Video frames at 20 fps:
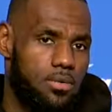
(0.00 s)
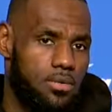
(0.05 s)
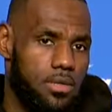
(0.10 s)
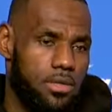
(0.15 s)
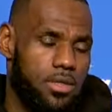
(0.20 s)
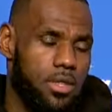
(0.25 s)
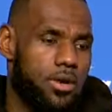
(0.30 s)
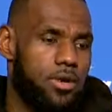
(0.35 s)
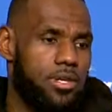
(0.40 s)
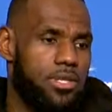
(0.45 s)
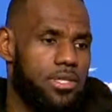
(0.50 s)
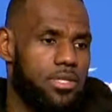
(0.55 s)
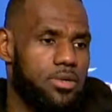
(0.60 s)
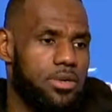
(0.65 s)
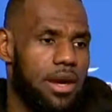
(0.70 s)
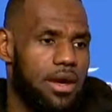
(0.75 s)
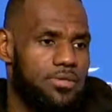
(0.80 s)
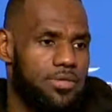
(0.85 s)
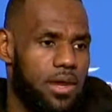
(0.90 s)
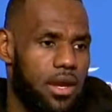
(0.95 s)

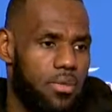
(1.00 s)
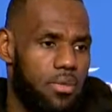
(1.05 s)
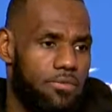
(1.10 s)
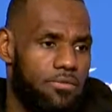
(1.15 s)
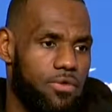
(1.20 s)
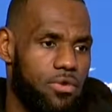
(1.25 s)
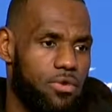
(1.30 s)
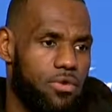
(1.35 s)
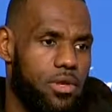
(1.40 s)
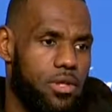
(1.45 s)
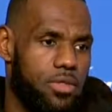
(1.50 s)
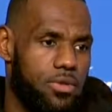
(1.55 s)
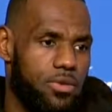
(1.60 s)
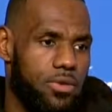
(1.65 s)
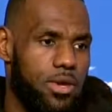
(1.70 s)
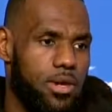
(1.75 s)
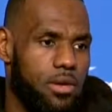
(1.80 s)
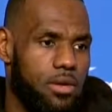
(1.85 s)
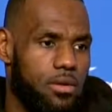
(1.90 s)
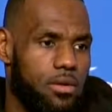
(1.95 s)
32 after they reviewed the
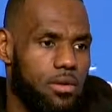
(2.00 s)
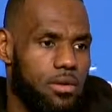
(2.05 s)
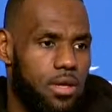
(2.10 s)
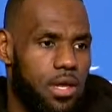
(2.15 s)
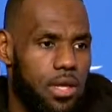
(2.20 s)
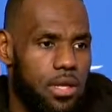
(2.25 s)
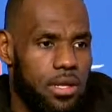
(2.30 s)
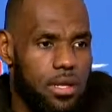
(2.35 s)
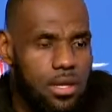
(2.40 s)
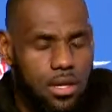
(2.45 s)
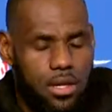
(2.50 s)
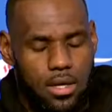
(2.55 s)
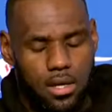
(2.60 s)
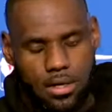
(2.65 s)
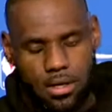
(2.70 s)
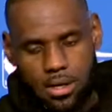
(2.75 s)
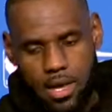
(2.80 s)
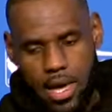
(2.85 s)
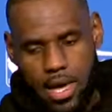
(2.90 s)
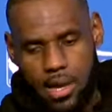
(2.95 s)
three that
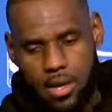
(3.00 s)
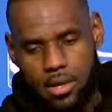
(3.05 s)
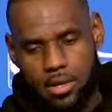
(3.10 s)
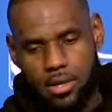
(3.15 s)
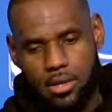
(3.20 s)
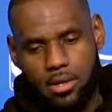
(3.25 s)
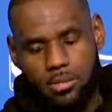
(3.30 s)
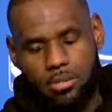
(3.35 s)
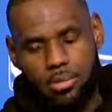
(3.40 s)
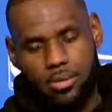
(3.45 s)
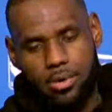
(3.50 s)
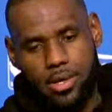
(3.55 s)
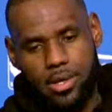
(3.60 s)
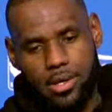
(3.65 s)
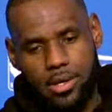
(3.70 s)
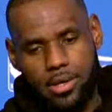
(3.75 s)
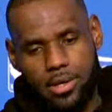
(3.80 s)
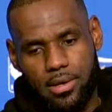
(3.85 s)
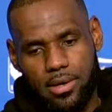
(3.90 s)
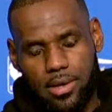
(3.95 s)
added another
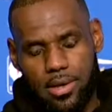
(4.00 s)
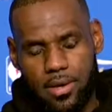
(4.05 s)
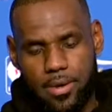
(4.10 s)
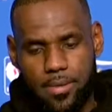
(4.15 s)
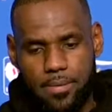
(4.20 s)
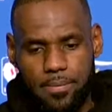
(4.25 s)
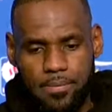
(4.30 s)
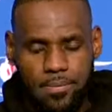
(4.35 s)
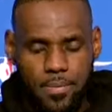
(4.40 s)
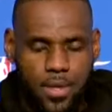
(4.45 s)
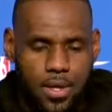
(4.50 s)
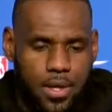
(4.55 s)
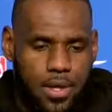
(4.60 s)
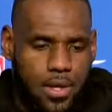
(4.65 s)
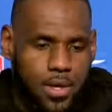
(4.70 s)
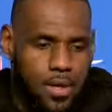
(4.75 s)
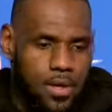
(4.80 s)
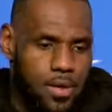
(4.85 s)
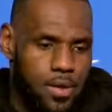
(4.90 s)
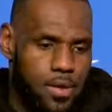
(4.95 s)
point. And,
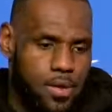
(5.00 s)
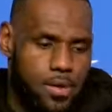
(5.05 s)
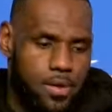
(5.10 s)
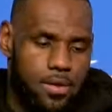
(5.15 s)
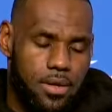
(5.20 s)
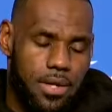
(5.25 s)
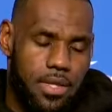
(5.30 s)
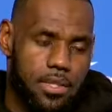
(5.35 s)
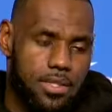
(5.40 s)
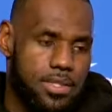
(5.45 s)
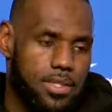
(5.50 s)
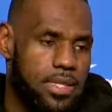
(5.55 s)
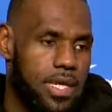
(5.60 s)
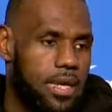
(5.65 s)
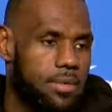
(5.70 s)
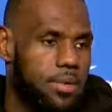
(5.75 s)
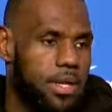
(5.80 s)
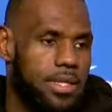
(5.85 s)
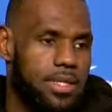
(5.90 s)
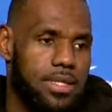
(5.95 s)
and against a
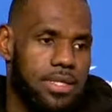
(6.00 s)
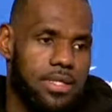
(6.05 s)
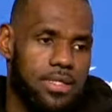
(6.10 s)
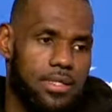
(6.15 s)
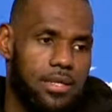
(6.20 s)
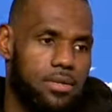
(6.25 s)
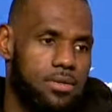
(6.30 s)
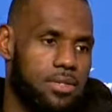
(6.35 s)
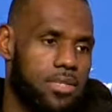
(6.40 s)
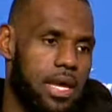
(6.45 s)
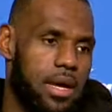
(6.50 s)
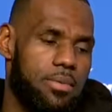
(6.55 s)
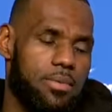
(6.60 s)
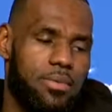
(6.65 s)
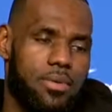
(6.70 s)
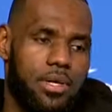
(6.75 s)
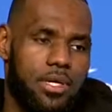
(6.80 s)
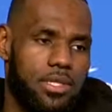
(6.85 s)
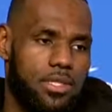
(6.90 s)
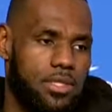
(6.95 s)
team like this, those type of
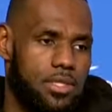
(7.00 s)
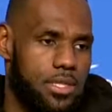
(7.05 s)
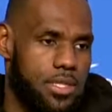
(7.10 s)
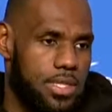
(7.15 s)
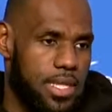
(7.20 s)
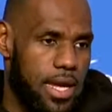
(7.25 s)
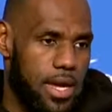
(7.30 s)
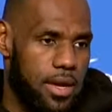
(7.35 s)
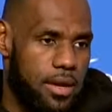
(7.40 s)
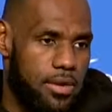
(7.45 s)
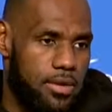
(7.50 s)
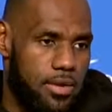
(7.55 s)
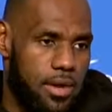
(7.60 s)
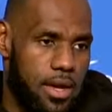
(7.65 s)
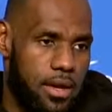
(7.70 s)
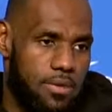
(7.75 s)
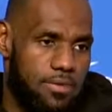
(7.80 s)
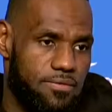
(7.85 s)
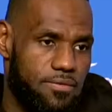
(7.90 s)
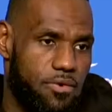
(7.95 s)
runs you
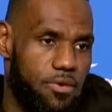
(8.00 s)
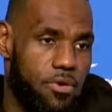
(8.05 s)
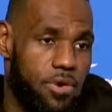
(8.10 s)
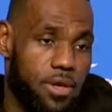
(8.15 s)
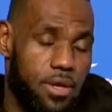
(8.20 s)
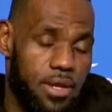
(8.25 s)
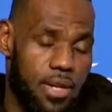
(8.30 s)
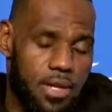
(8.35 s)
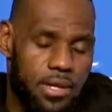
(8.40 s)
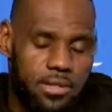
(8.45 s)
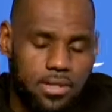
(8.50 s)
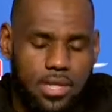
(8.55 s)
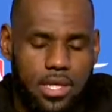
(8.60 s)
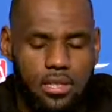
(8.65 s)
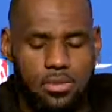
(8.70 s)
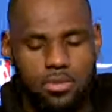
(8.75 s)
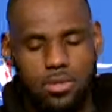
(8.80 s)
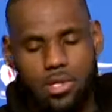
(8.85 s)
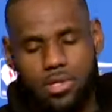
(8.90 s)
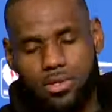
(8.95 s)
can't afford. And like you
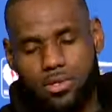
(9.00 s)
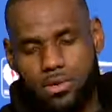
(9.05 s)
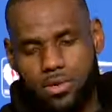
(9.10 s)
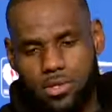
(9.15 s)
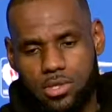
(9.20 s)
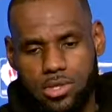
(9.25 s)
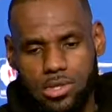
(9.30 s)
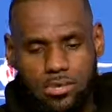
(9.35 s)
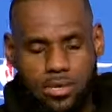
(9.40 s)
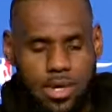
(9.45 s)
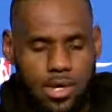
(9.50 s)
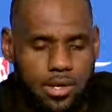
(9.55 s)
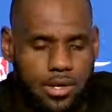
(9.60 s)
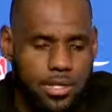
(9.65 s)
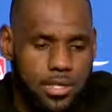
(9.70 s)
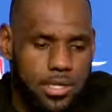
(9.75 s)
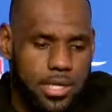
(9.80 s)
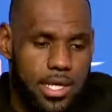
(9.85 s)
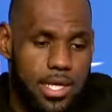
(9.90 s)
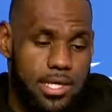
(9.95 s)
said, throughout the course of the regular
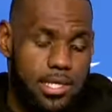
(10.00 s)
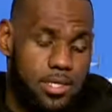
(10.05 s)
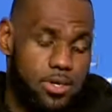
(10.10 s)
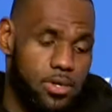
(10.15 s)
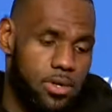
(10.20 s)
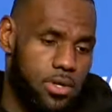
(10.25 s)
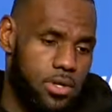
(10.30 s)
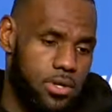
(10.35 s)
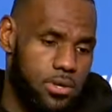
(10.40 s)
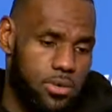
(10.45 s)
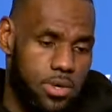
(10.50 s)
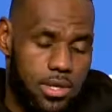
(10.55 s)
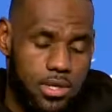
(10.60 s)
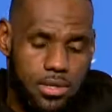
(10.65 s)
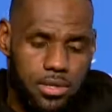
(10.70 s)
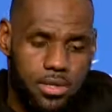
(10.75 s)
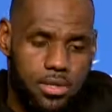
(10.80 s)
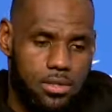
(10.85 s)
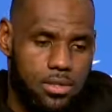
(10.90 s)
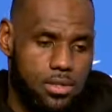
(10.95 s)
season or throughout the
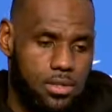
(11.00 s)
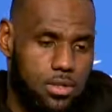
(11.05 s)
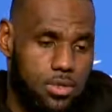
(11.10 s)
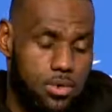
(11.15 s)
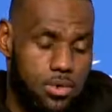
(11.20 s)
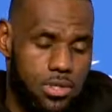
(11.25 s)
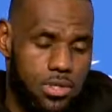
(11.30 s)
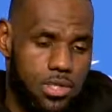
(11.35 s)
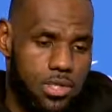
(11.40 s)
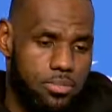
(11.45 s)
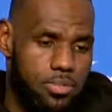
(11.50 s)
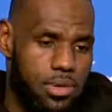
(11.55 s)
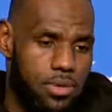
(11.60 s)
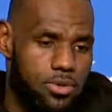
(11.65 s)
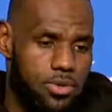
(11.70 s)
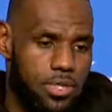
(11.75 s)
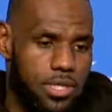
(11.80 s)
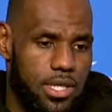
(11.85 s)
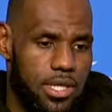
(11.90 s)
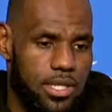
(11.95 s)
course of the
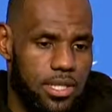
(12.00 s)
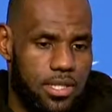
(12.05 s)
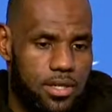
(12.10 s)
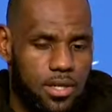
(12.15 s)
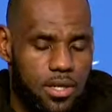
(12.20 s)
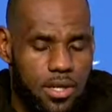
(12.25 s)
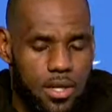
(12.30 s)
postseason,